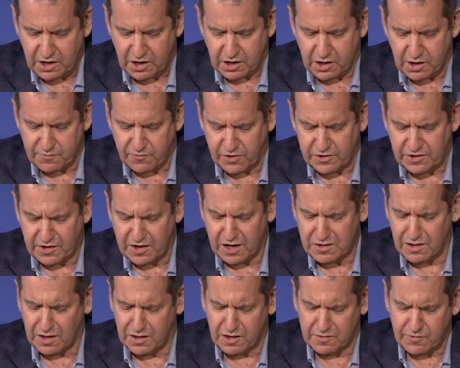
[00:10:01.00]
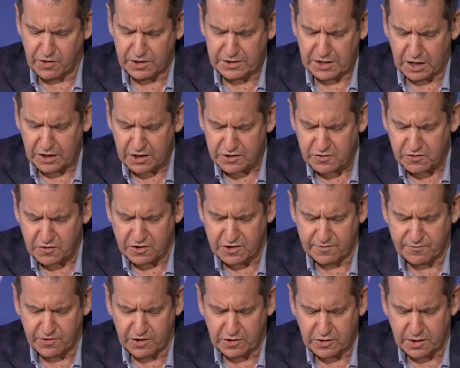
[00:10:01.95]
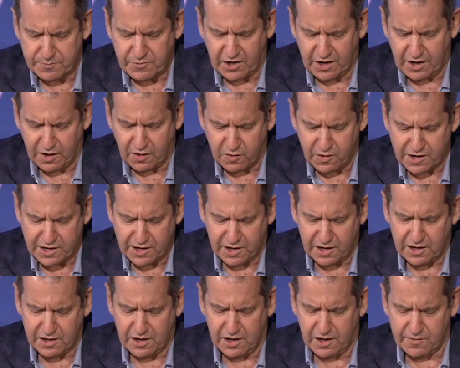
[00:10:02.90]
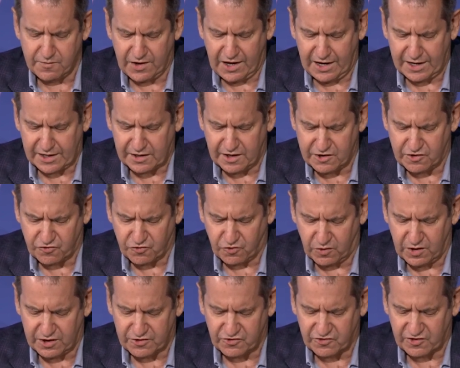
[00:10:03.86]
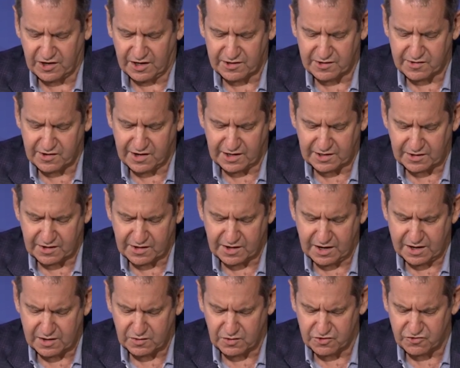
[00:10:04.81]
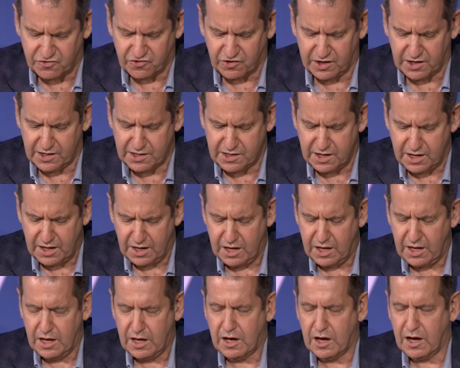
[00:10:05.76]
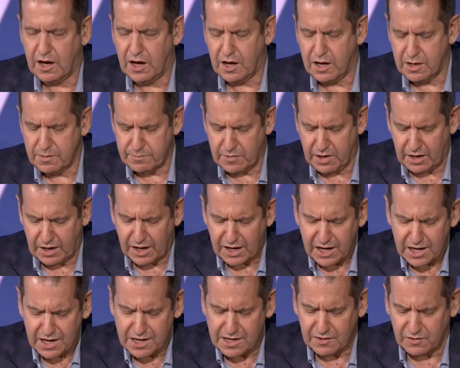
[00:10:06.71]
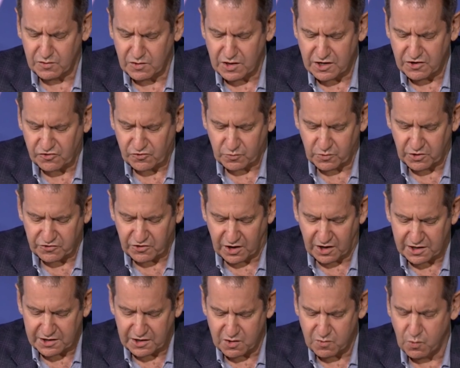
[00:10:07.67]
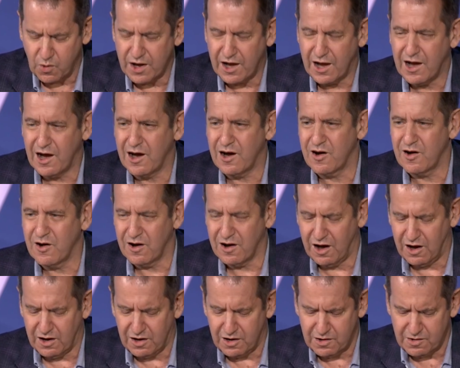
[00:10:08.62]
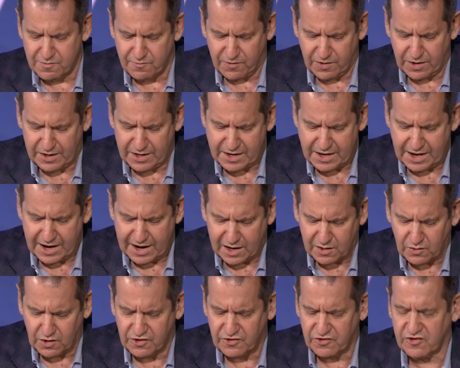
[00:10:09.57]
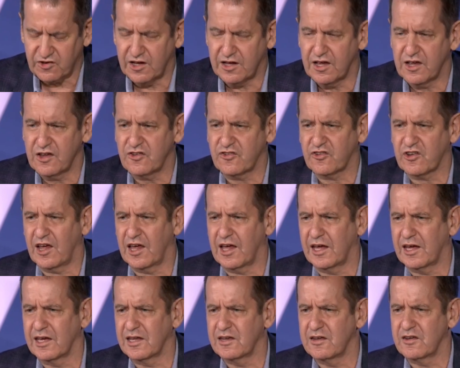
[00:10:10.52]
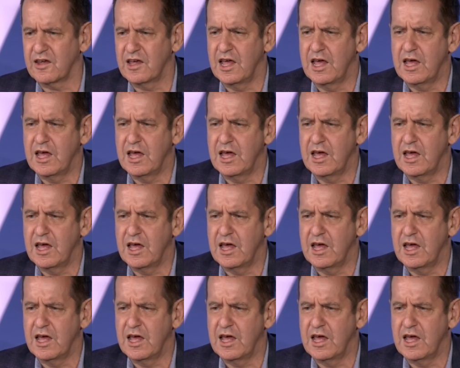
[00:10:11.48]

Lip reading: of an underdeveloped area of antitrust and technology. I, at least, was unaware of analysis and